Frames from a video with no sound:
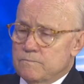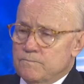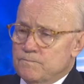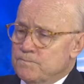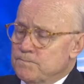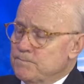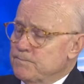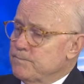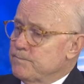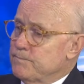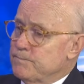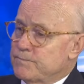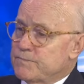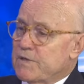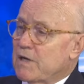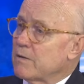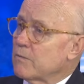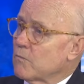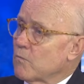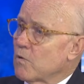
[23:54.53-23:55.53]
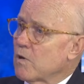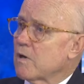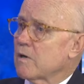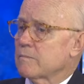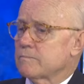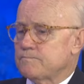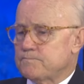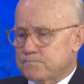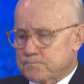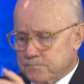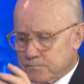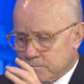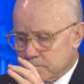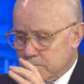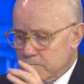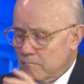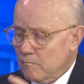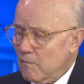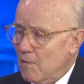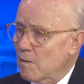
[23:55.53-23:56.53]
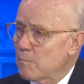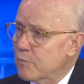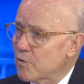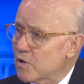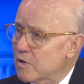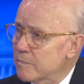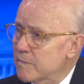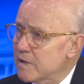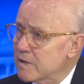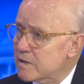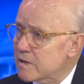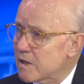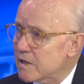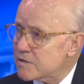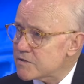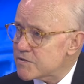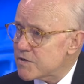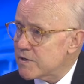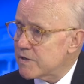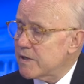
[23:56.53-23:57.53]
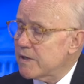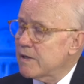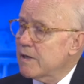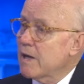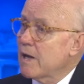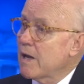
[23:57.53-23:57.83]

Doesn't work. Put them in custody,